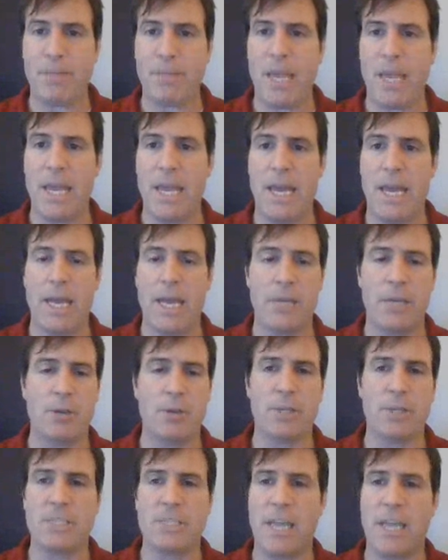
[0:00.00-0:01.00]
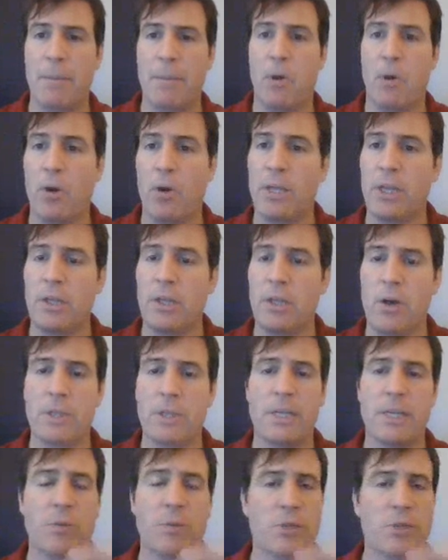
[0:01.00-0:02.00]
and you can see I'm already
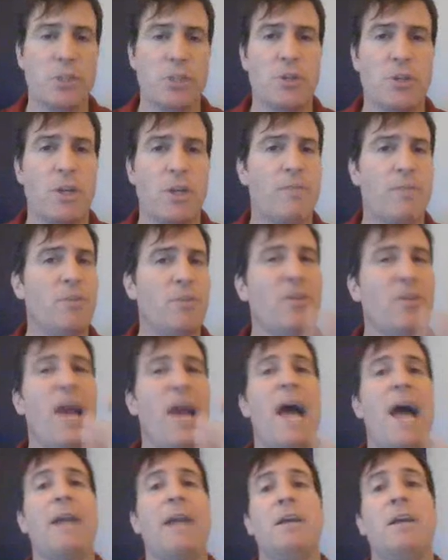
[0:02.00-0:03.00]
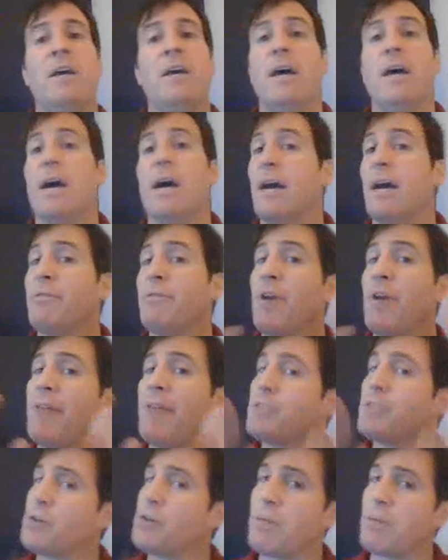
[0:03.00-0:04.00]
logged in, which is good. If you're not, uh, if you're
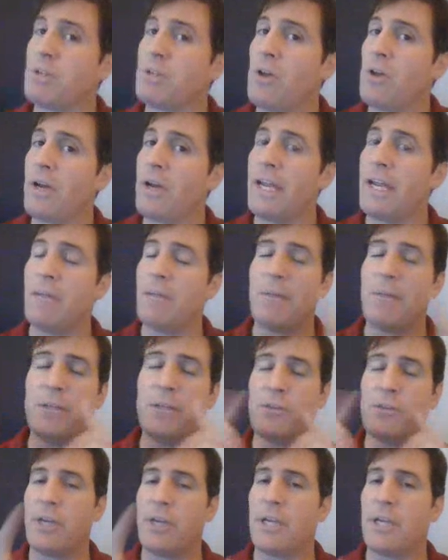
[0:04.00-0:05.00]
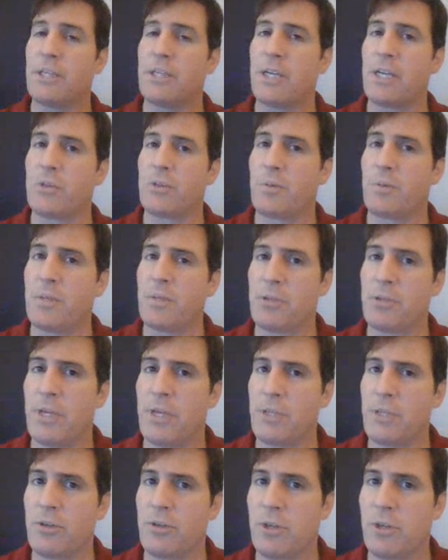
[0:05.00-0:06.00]
having trouble logging, and make sure you get in touch with Mr.
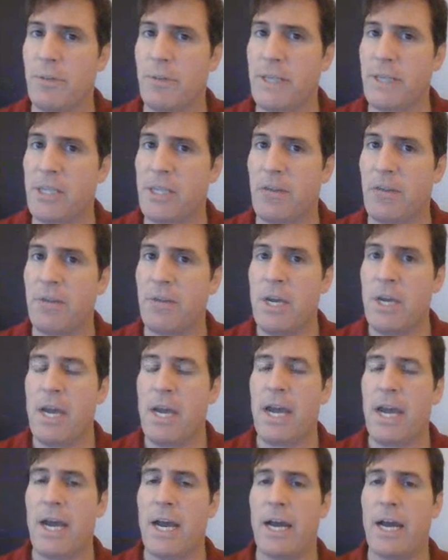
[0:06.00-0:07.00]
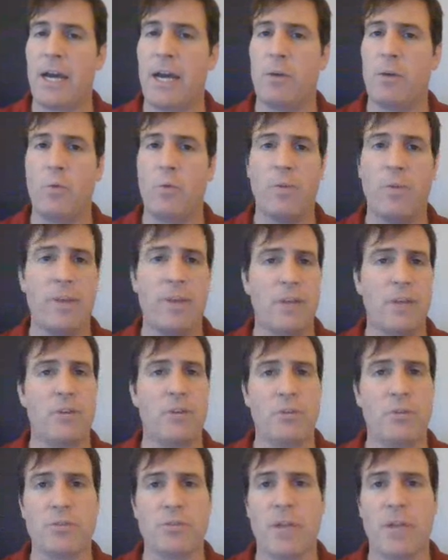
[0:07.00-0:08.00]
Kizuka or myself. Uh, we've got
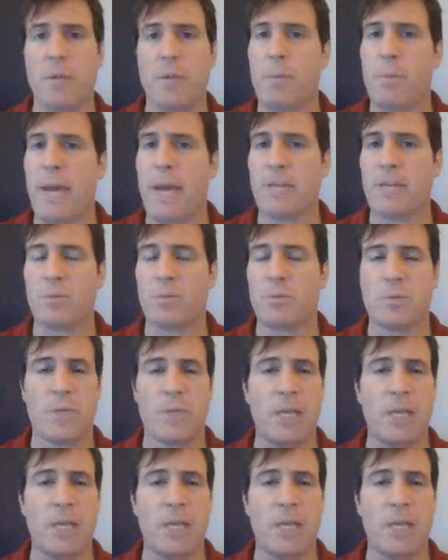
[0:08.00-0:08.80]
your username and passwords. We'll